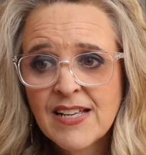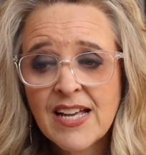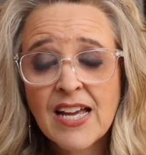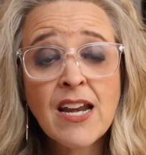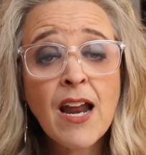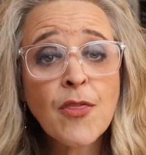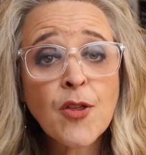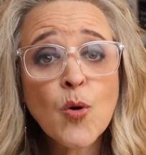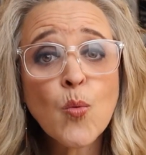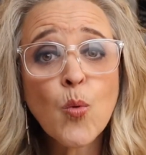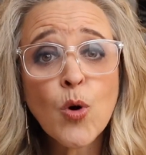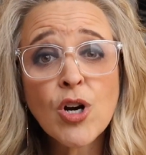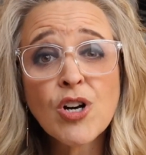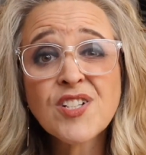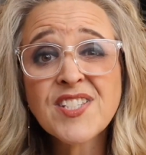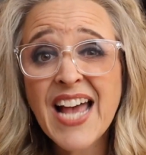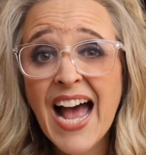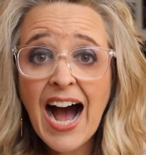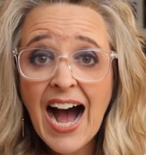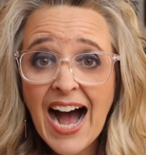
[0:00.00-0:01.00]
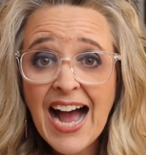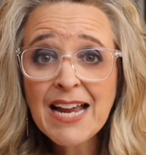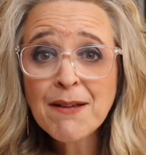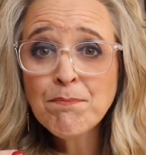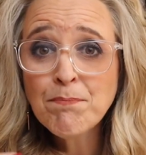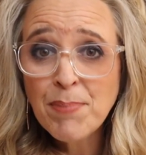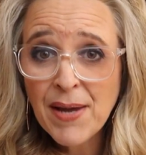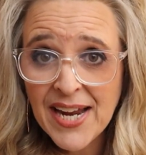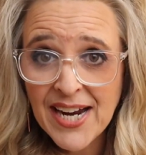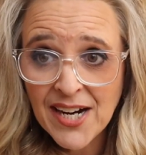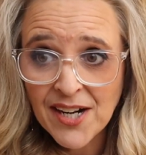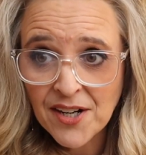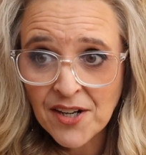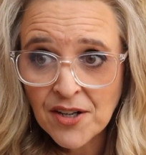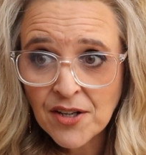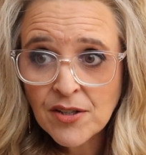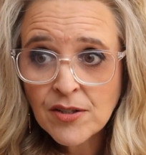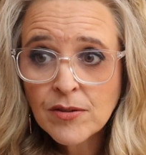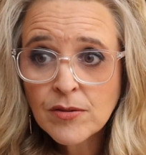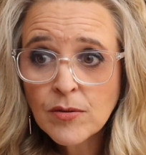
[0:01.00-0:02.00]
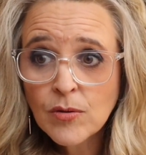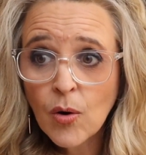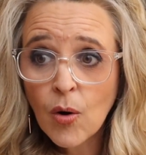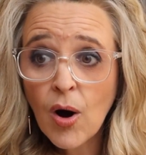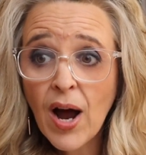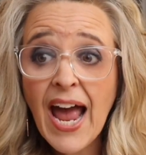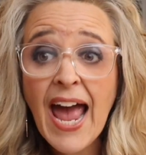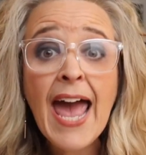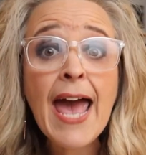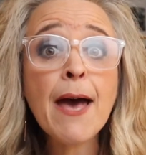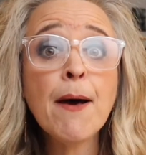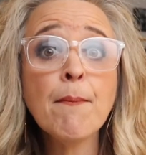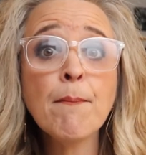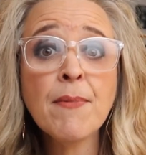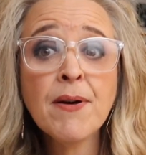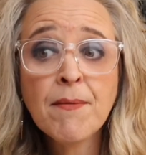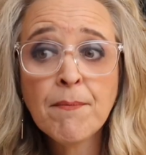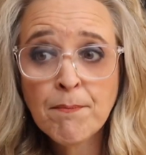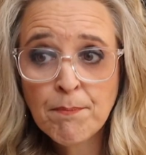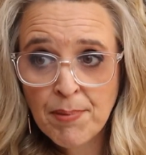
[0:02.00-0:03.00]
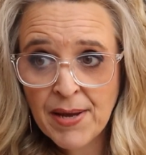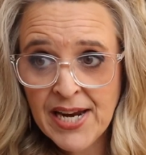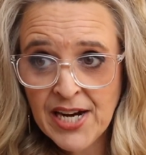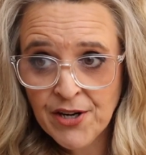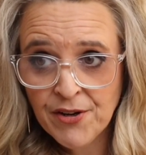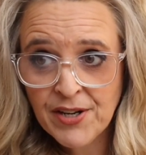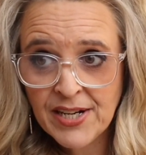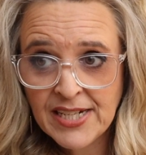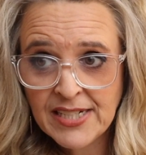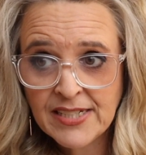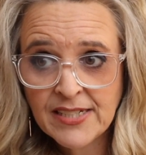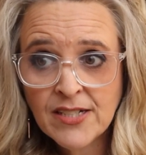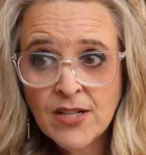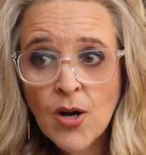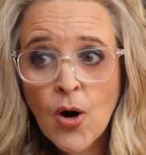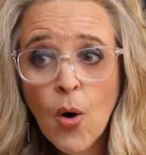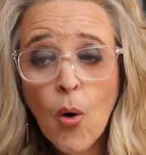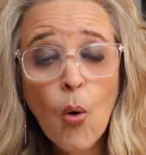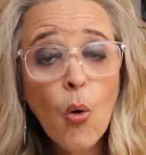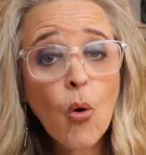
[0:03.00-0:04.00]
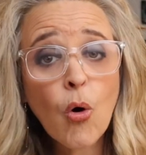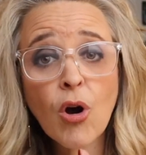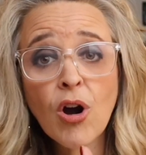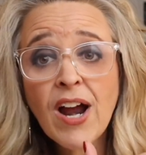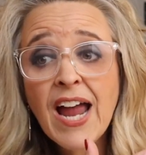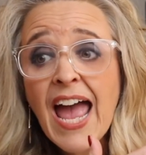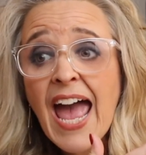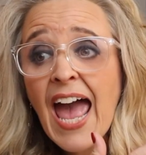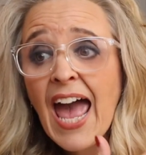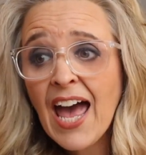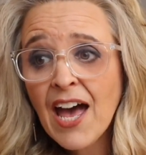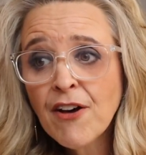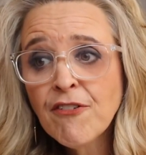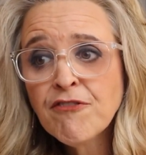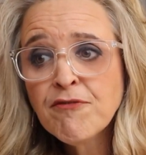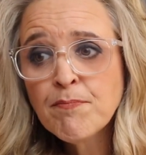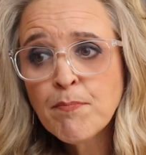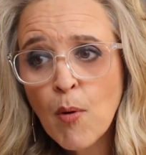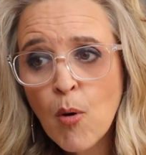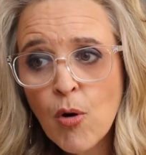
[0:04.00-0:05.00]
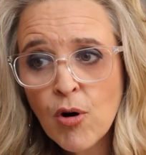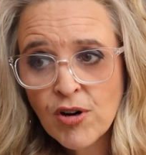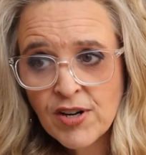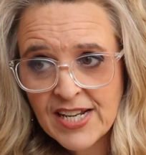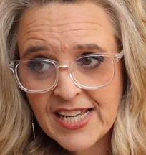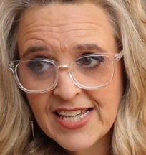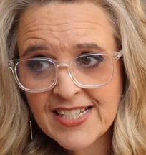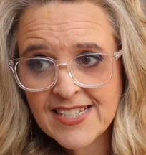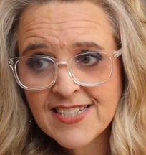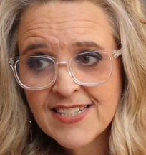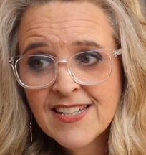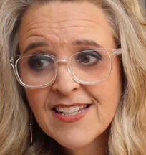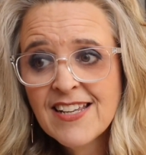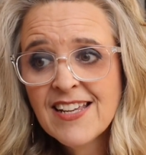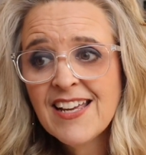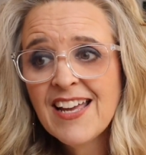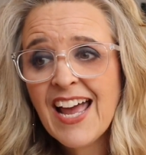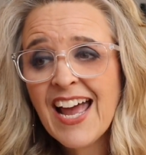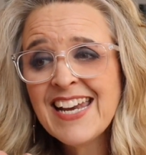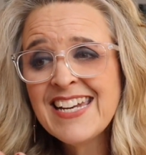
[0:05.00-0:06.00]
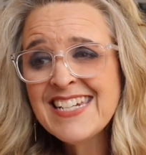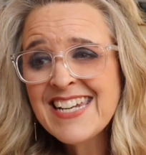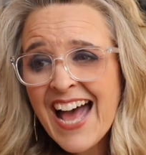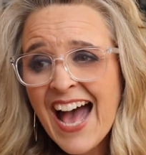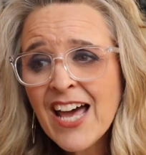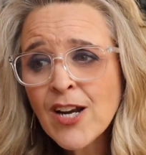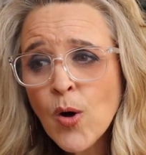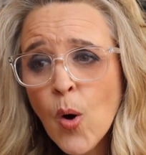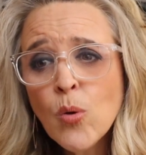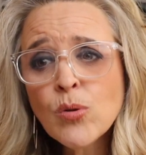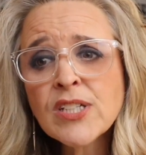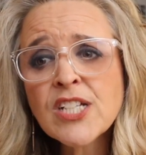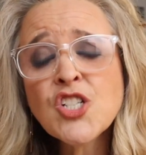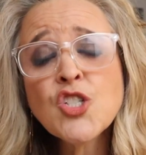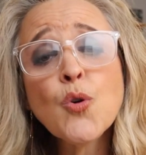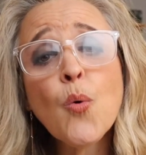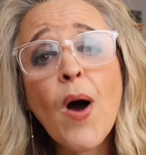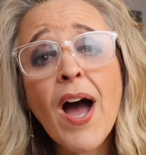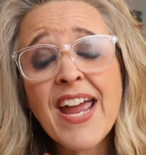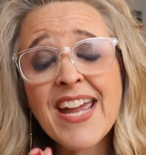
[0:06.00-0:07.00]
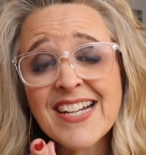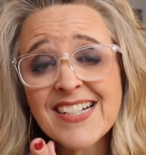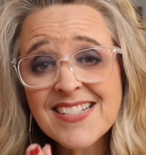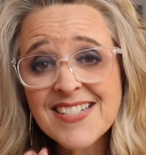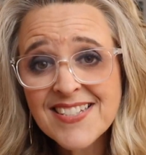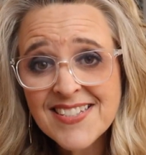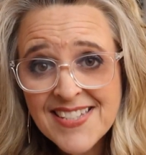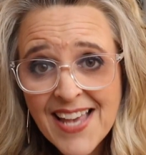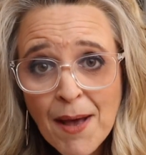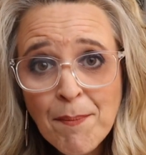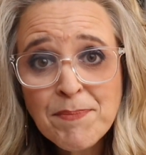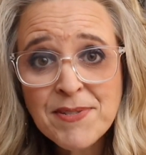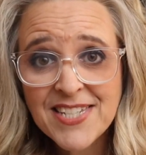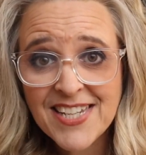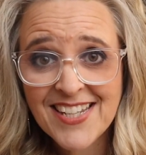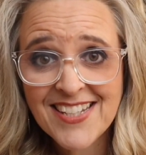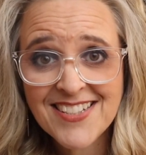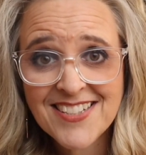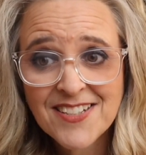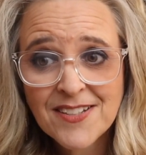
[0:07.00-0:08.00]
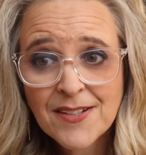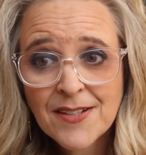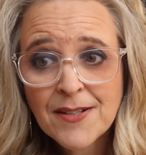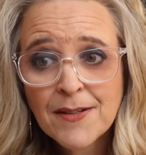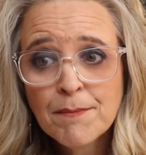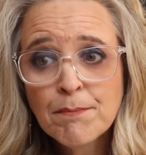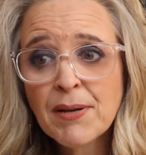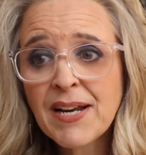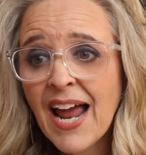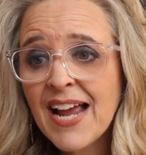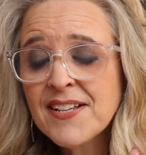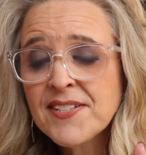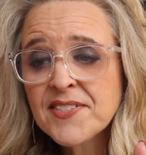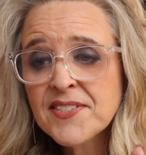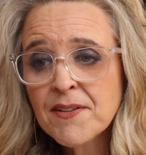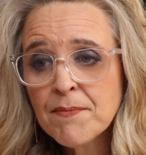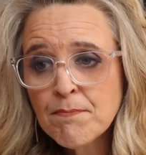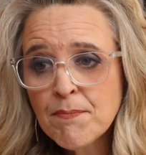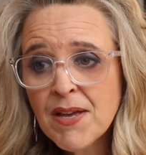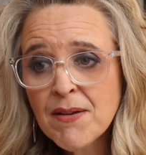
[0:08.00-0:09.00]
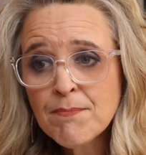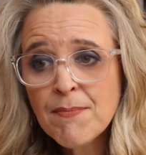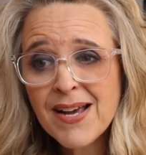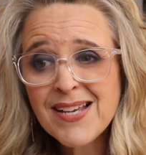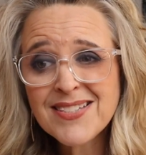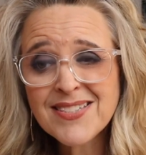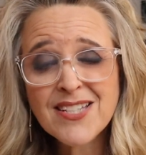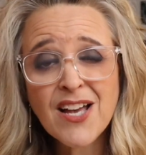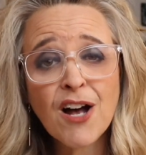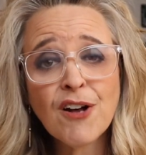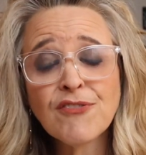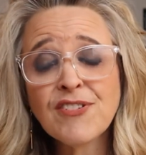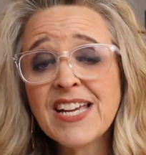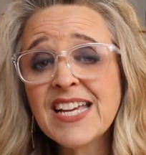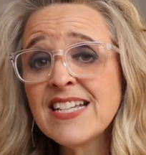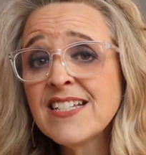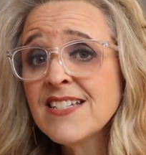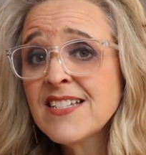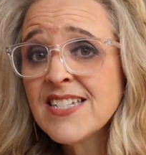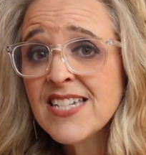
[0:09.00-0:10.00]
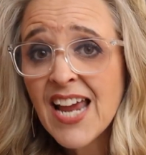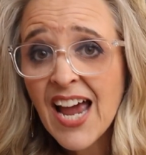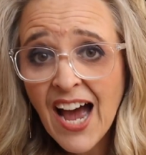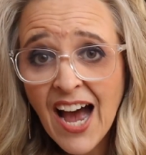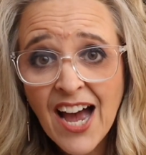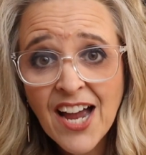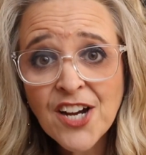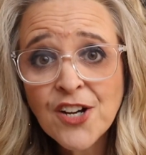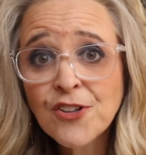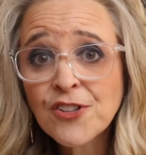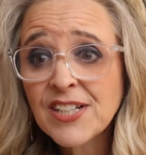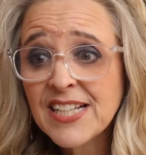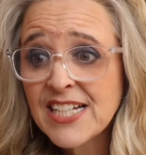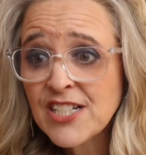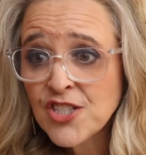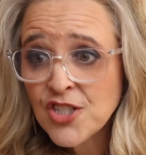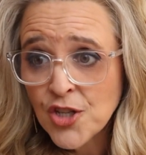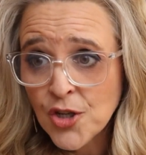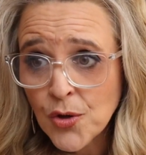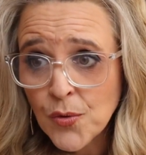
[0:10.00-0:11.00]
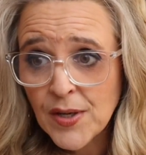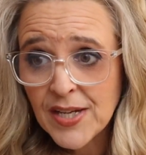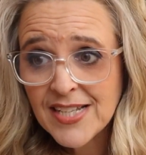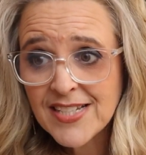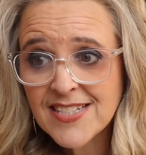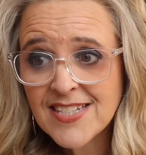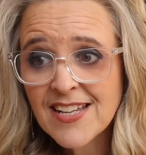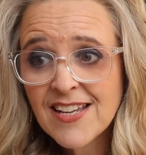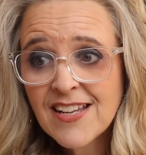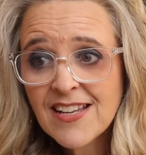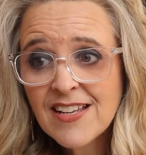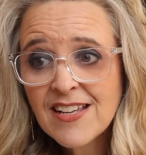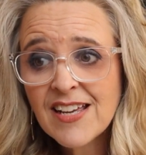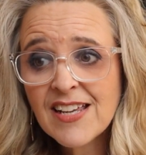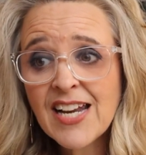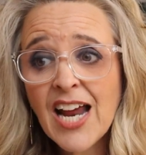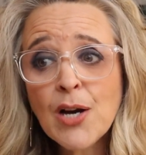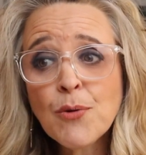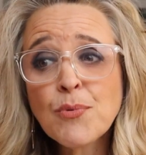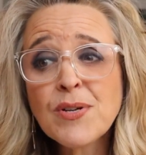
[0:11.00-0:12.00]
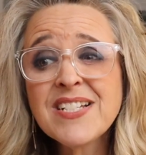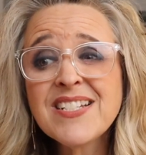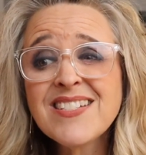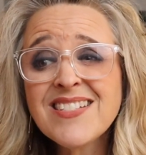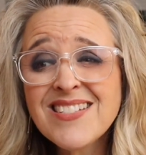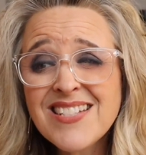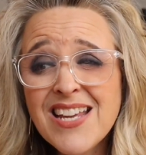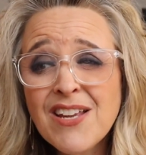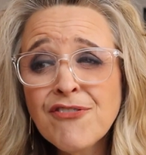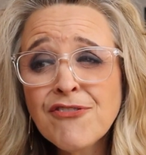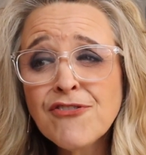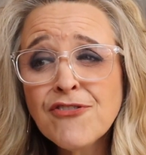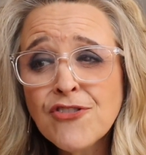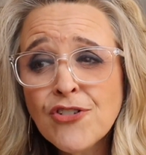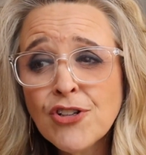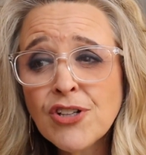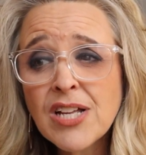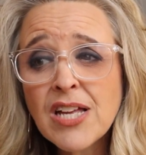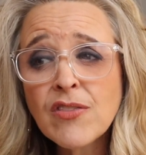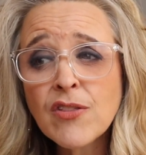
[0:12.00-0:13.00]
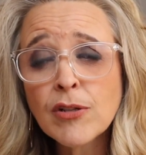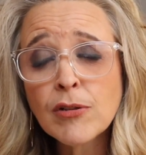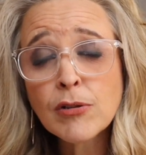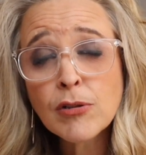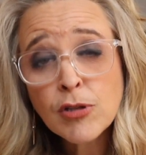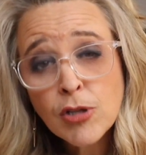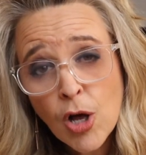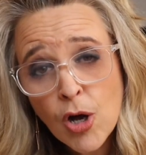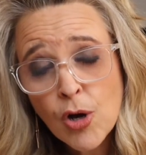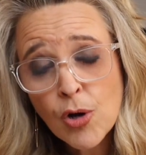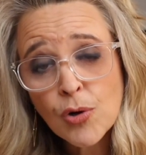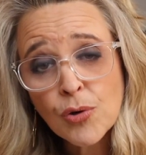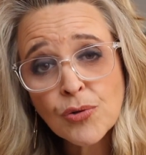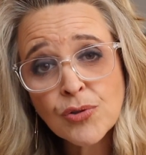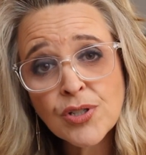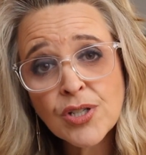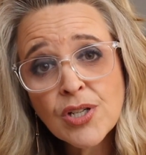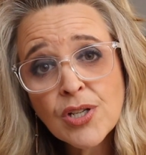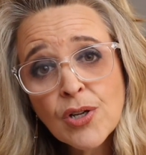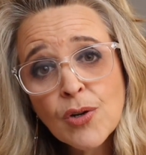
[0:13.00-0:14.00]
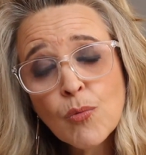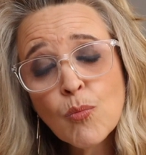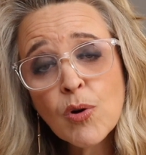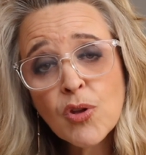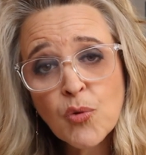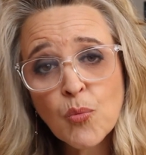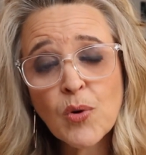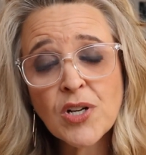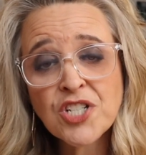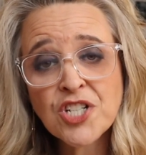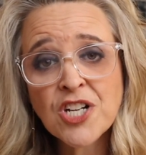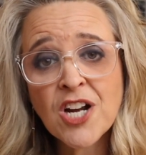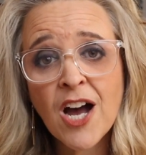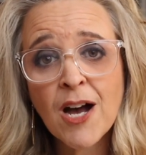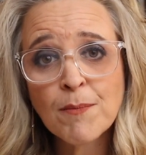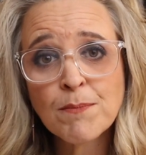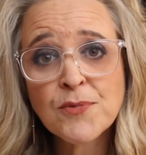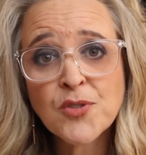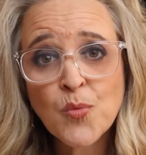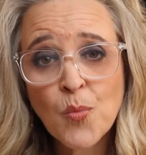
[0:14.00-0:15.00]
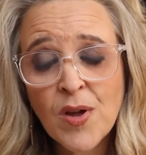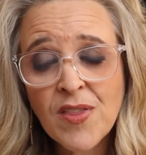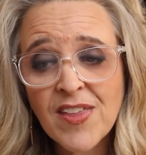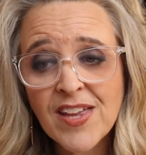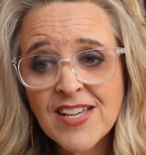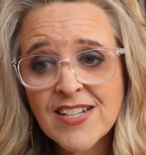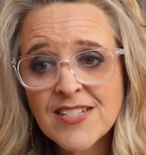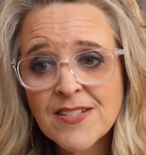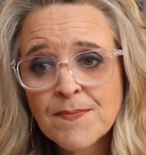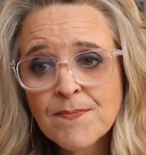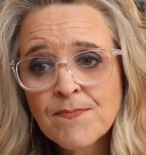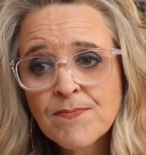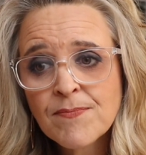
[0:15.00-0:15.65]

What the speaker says: In other words, I bear, am bearing, or have borne it. And not only do I accept it, but I submit myself entirely to it, and I receive fully the load with which comes with it.